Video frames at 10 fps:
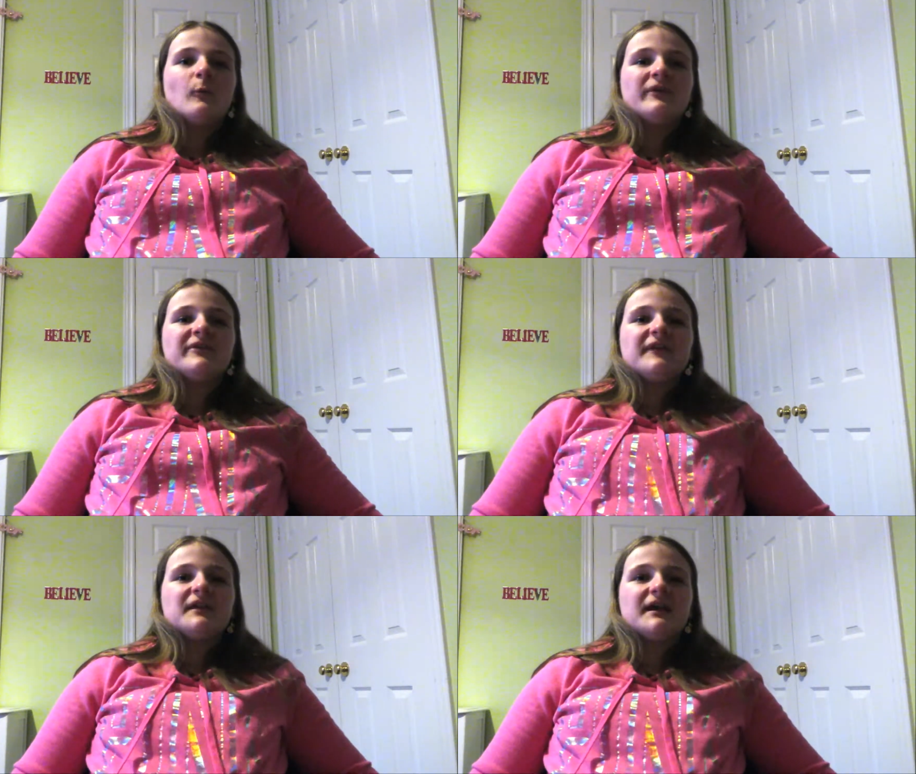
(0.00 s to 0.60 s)

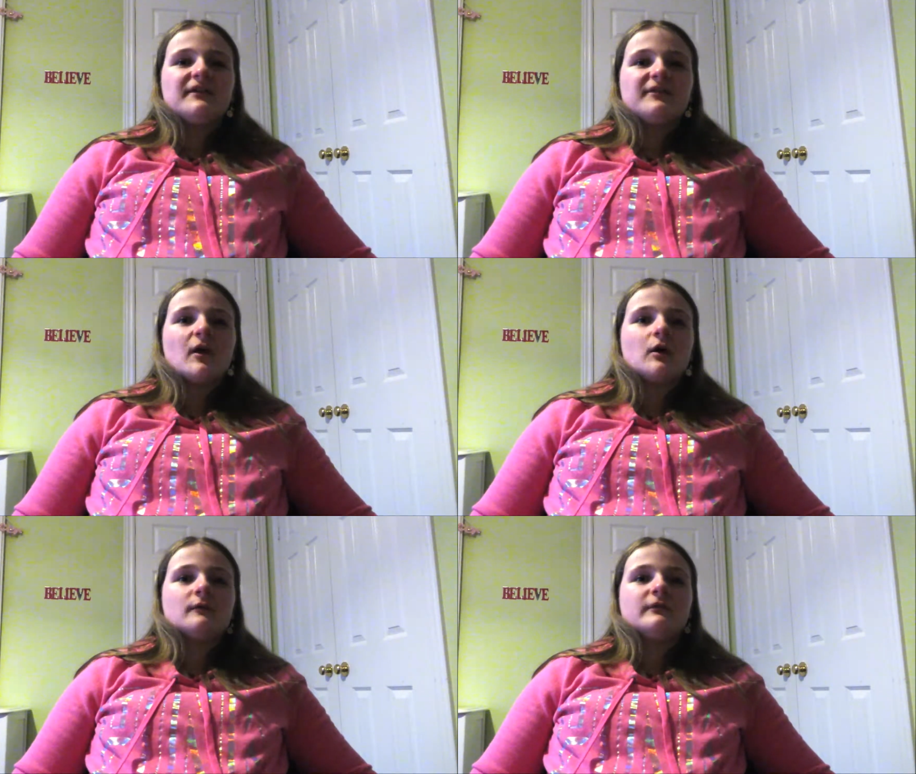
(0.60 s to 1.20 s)
Wednesday
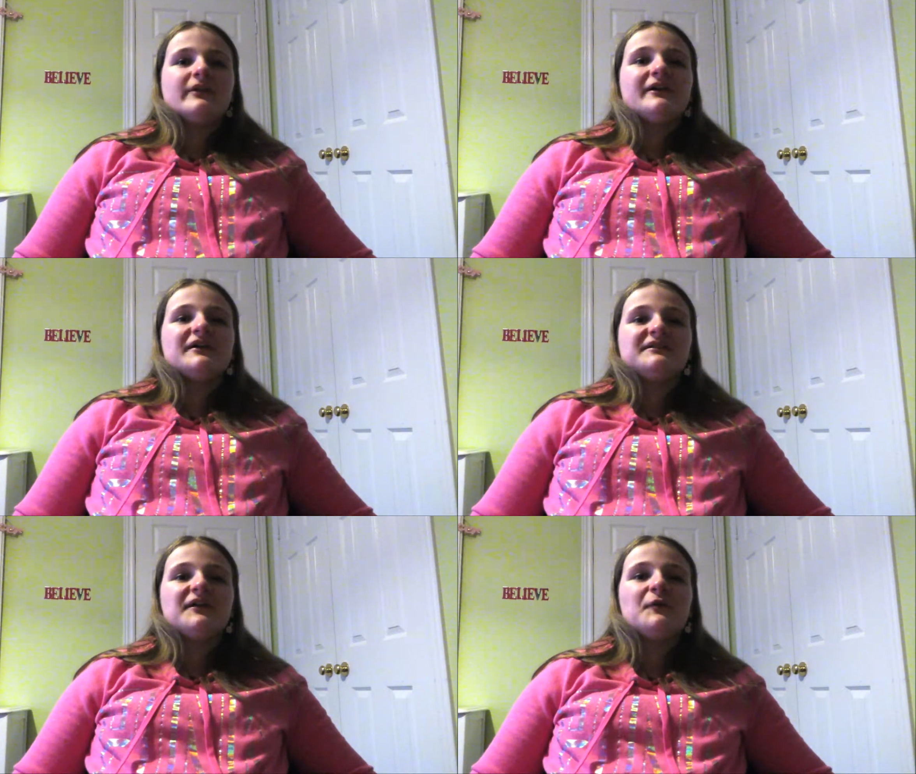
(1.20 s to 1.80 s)
nights are really
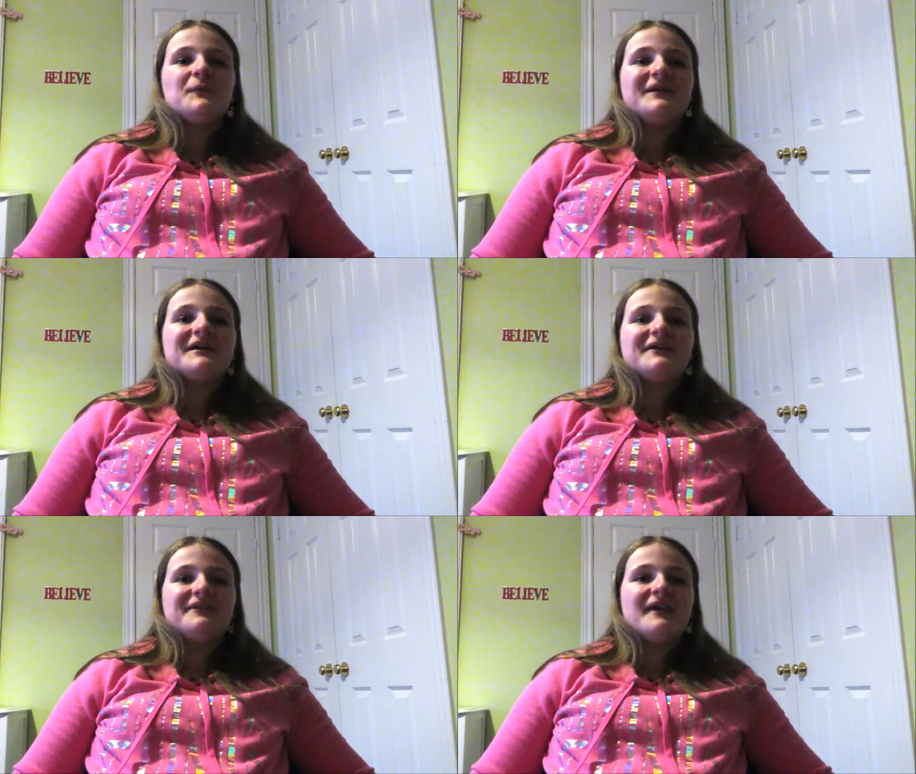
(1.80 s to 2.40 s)
good too
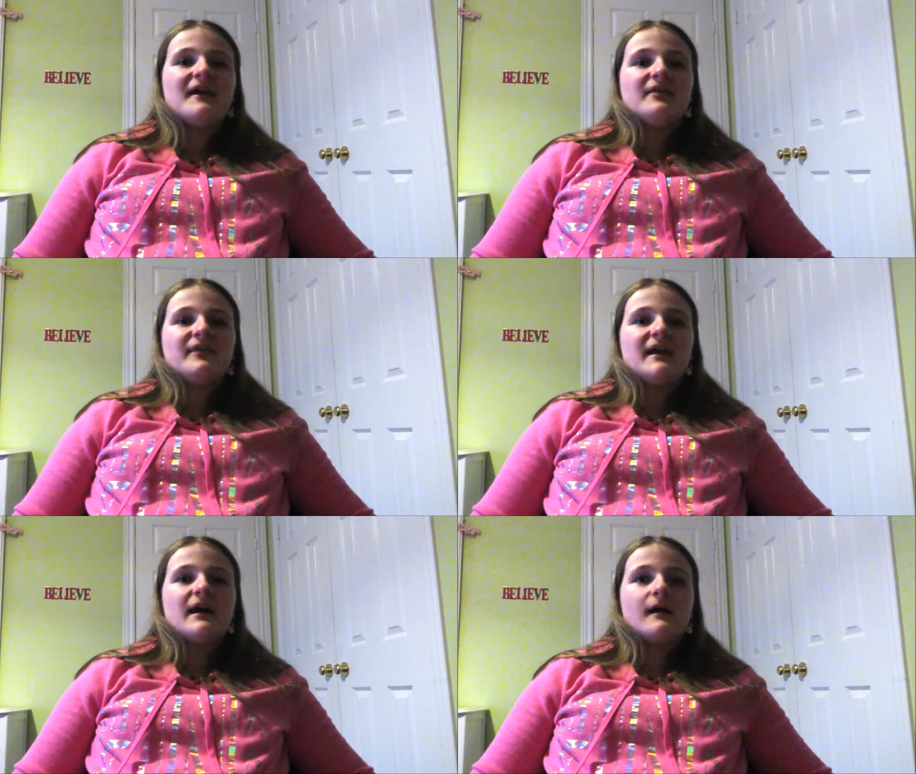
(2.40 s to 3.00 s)
because
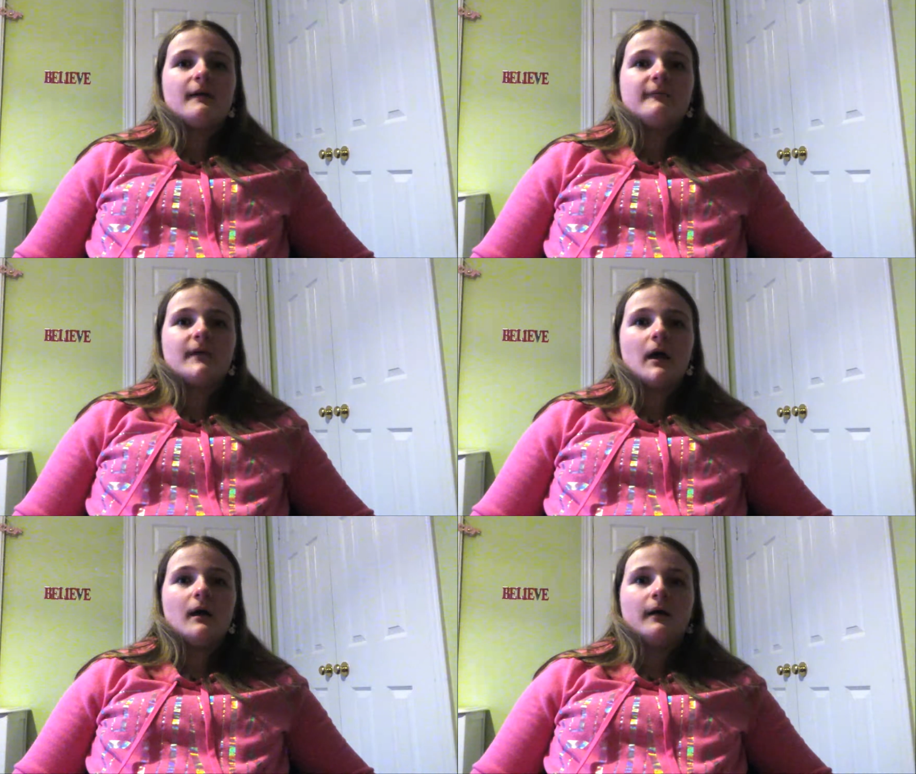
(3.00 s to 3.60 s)
they
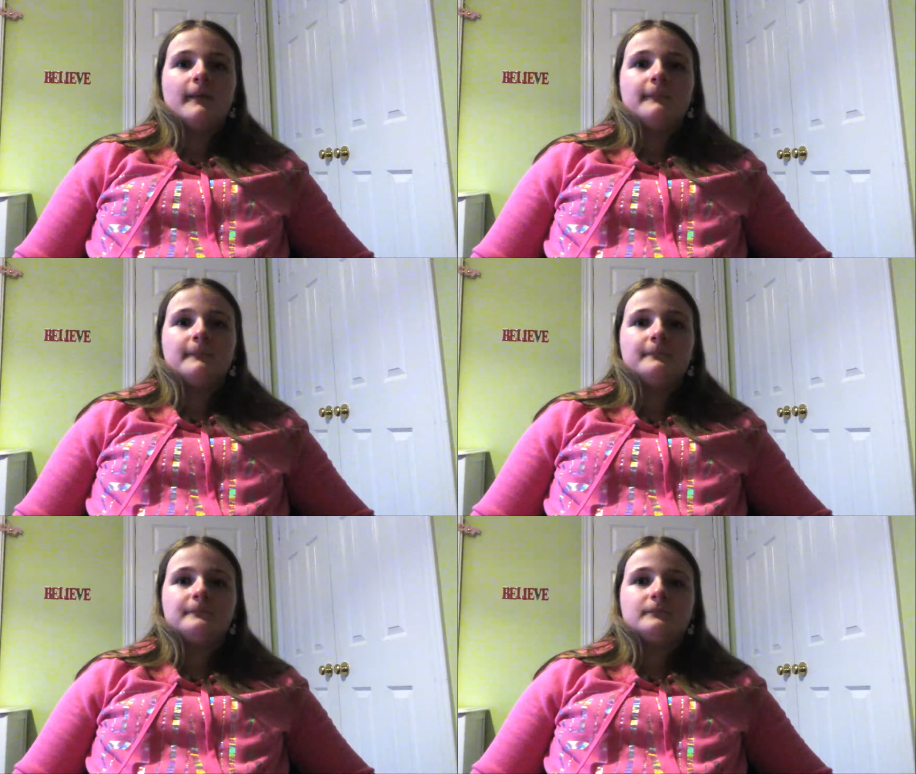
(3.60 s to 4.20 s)
have um,